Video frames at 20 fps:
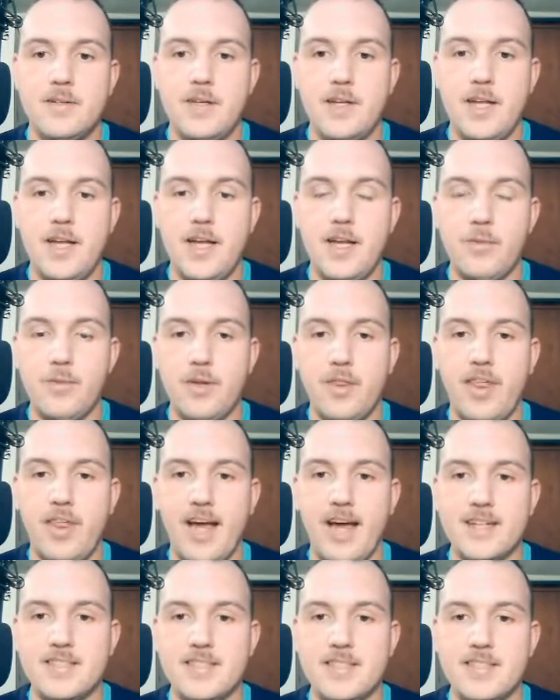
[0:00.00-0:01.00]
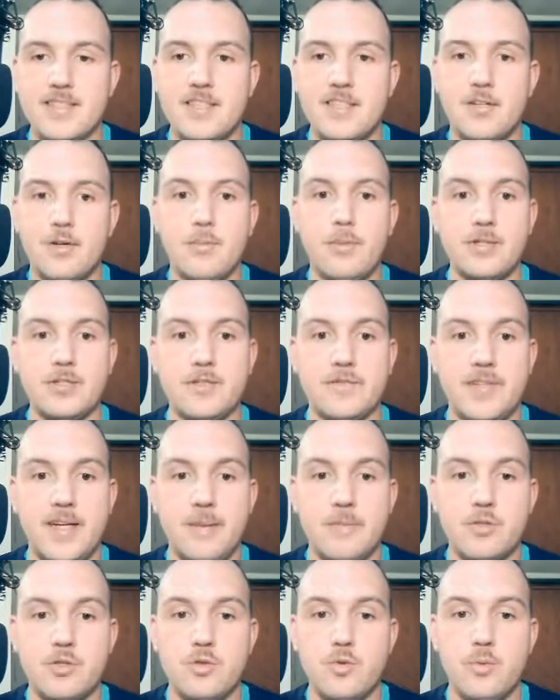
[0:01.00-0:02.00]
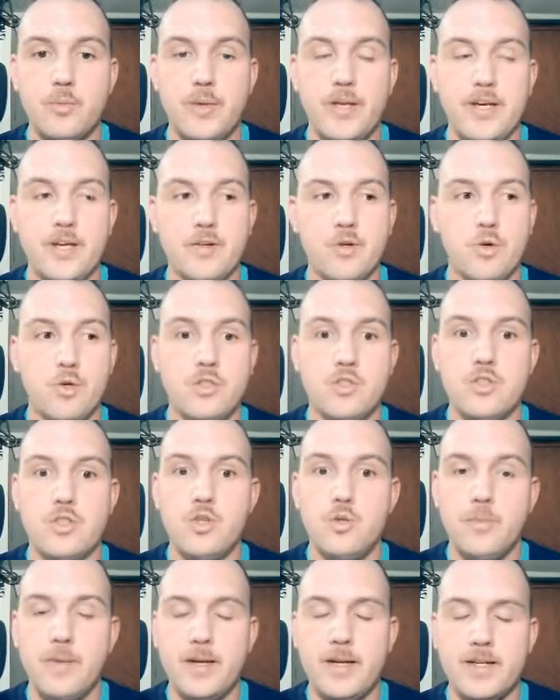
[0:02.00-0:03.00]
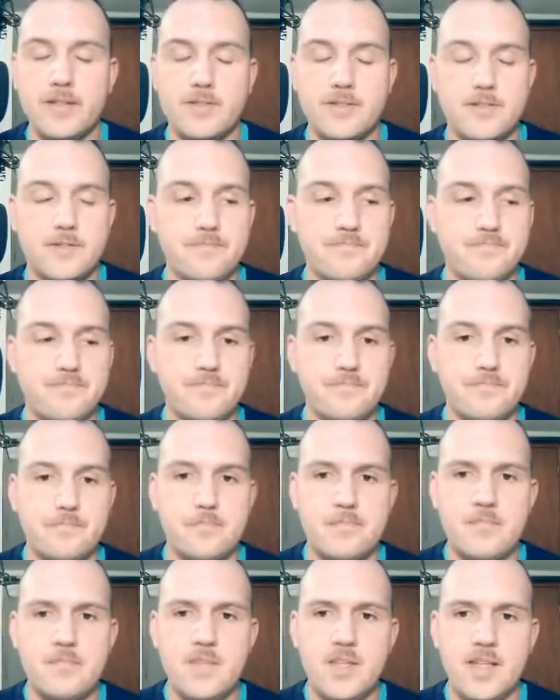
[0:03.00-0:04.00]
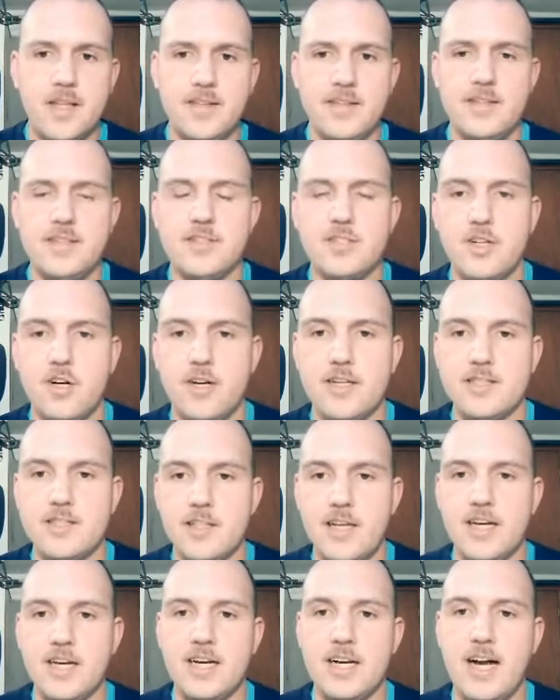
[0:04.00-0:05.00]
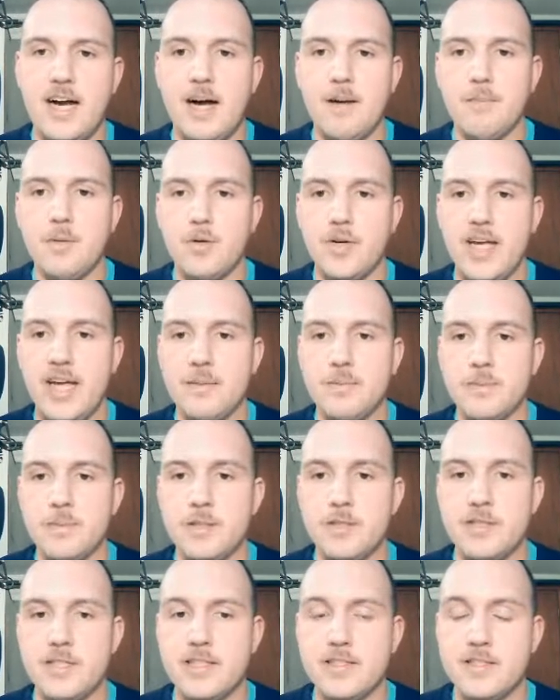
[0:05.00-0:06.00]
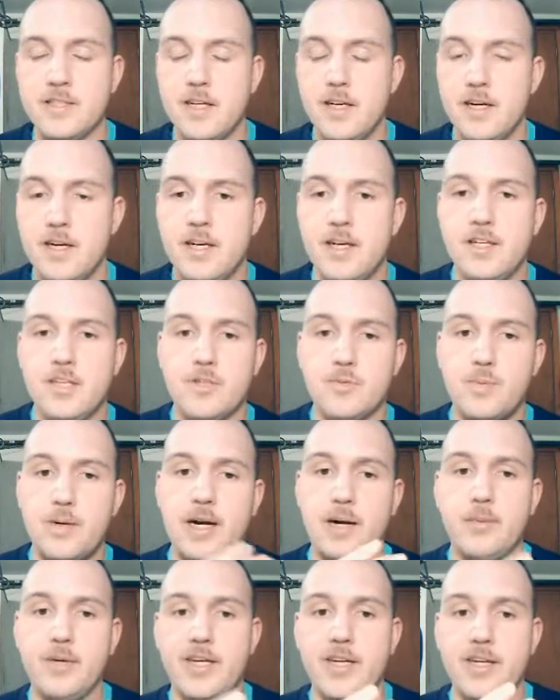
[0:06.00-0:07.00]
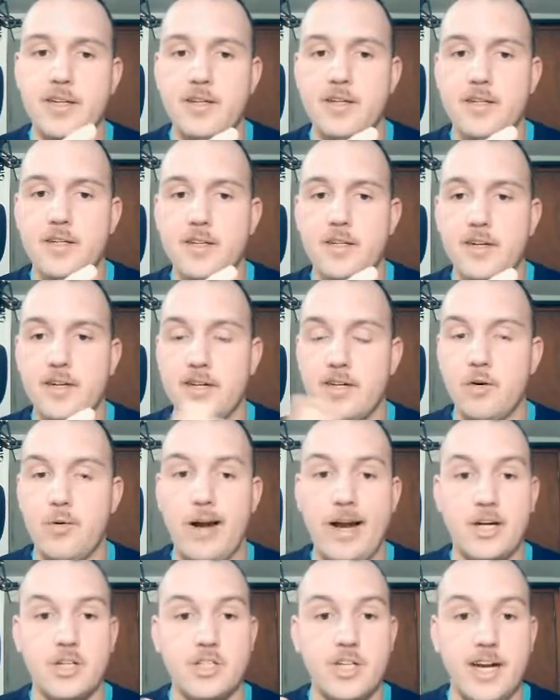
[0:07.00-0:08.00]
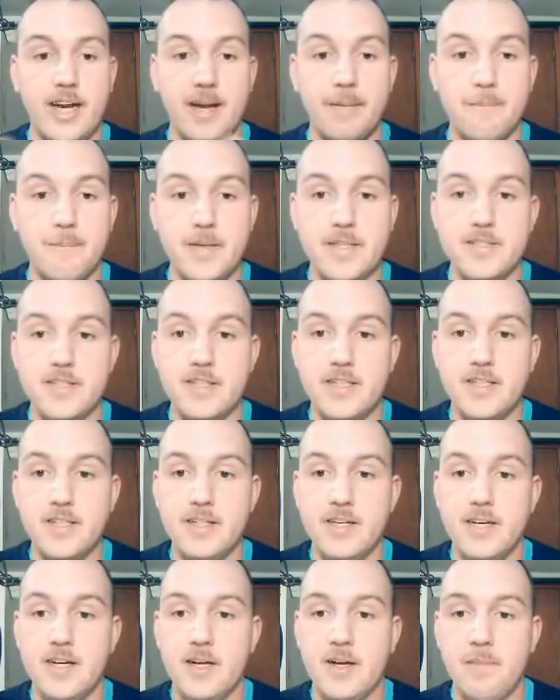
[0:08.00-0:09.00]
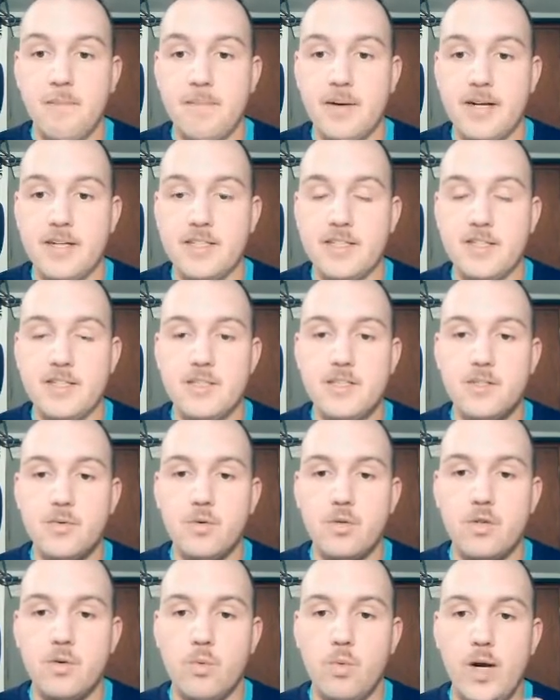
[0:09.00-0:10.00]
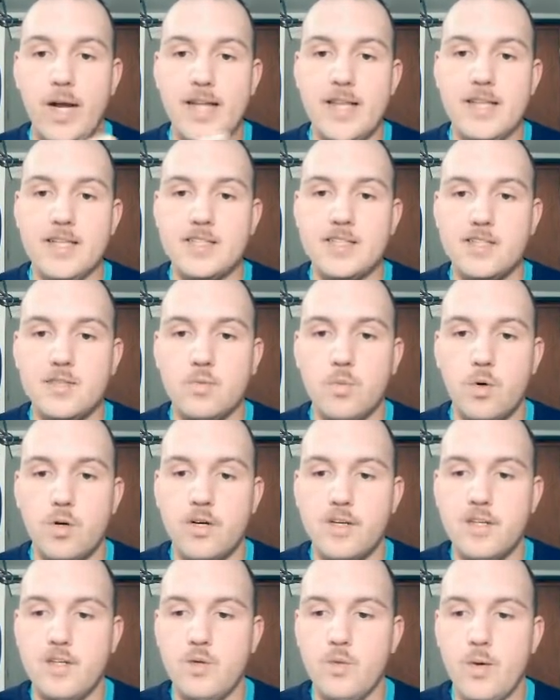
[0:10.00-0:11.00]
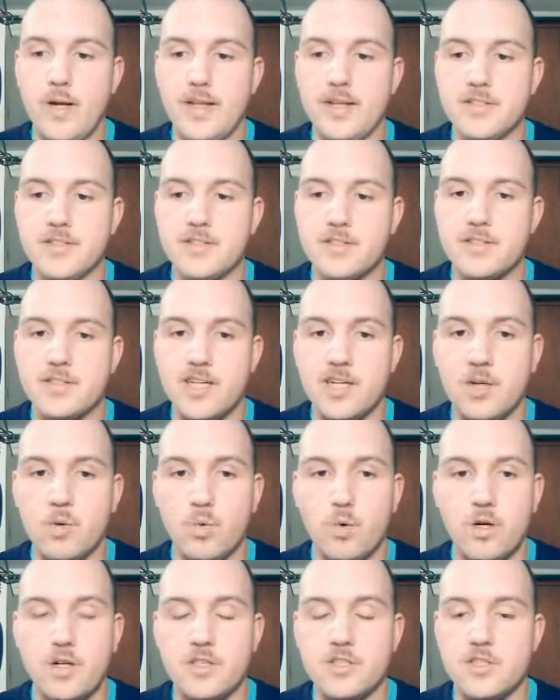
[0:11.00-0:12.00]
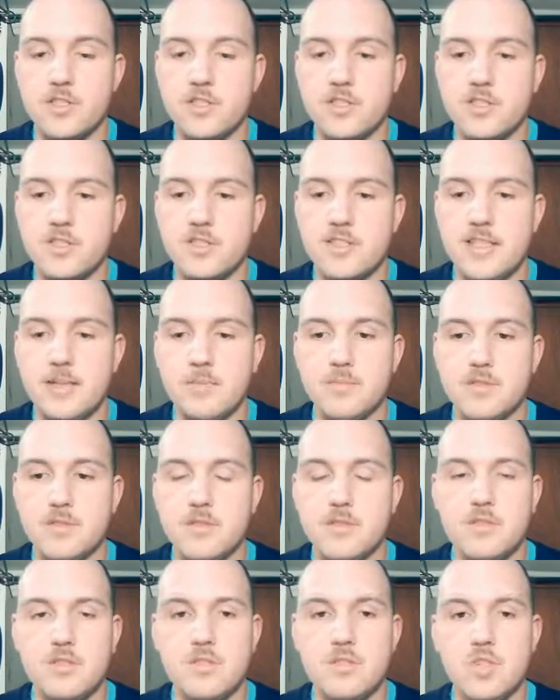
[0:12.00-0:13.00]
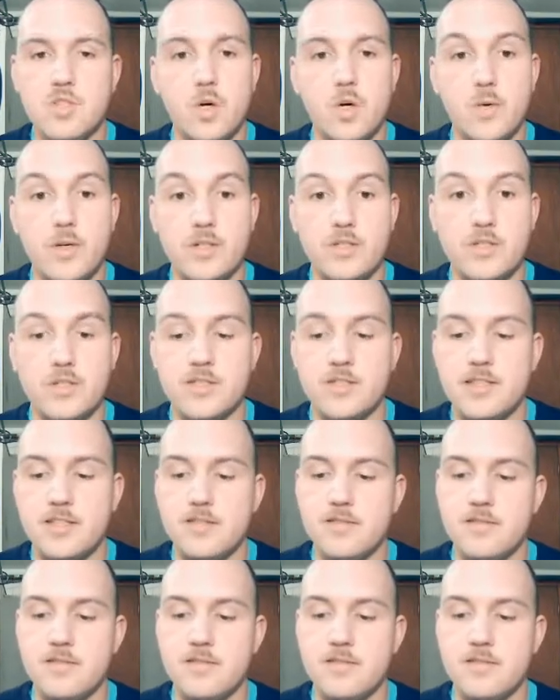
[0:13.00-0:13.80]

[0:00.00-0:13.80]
in with that and deal a bunch of damage to a minion or 2 minions. I think this card has a lot of combo capabilities. There's probably an interaction I am missing, but the way this is worded and the way this looks like it works, it just seems so interesting.